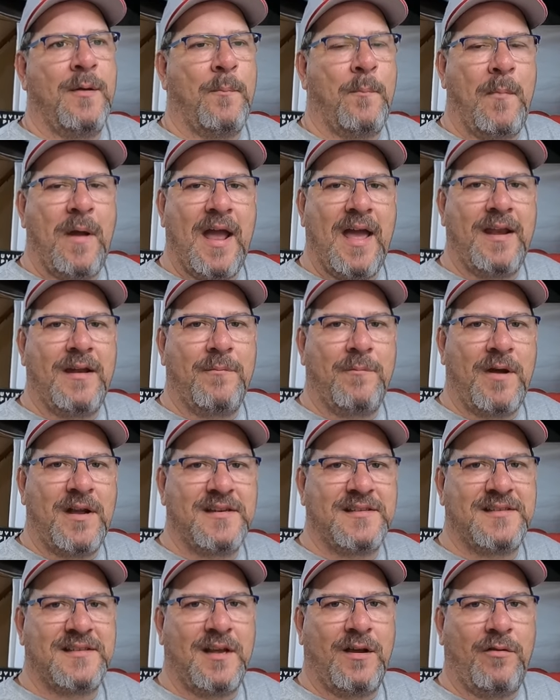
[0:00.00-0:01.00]
mad at
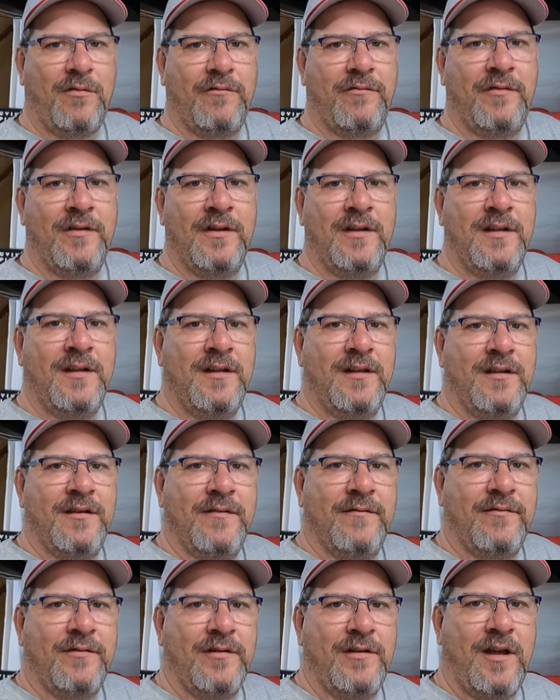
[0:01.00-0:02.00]
myself
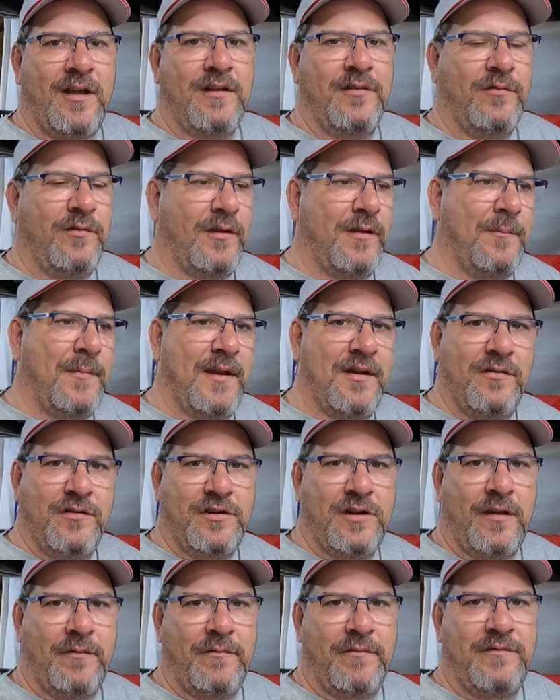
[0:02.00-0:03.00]
for not doing a better
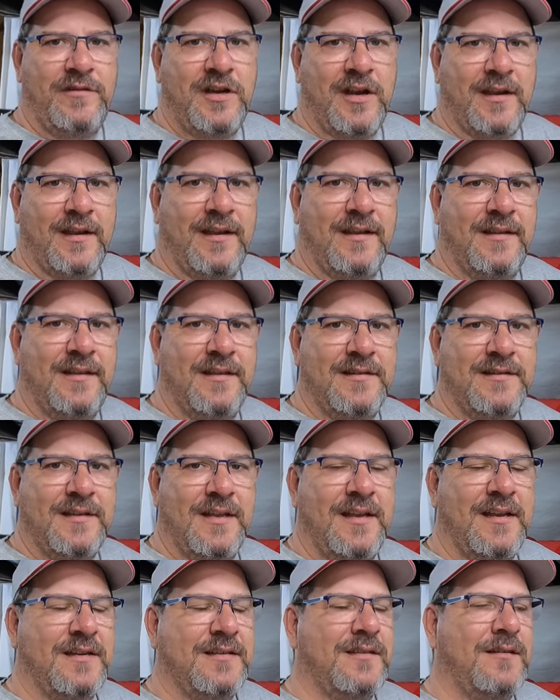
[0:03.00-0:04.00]
job of checking these
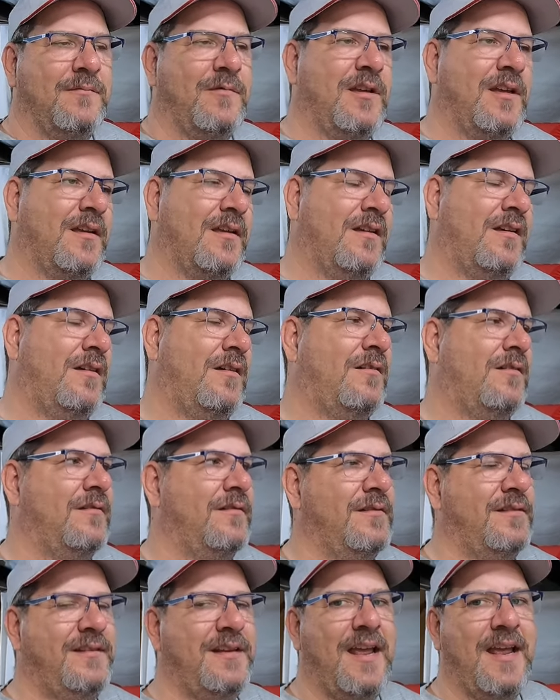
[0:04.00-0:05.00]
things. And I'm like, oh,
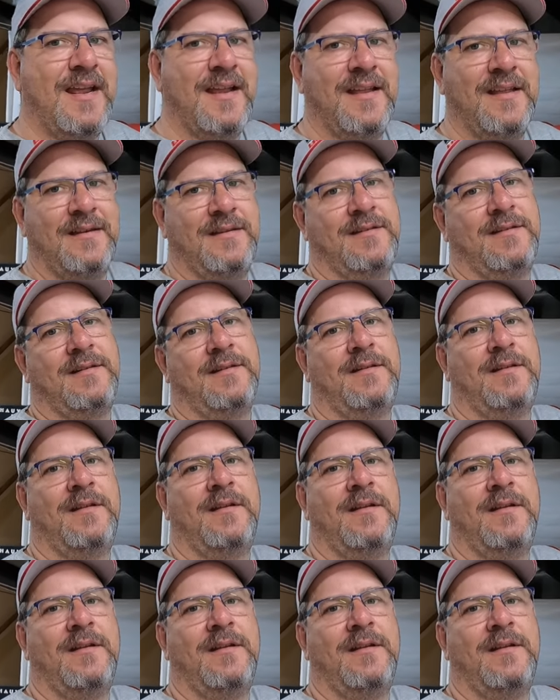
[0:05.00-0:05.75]
dang it.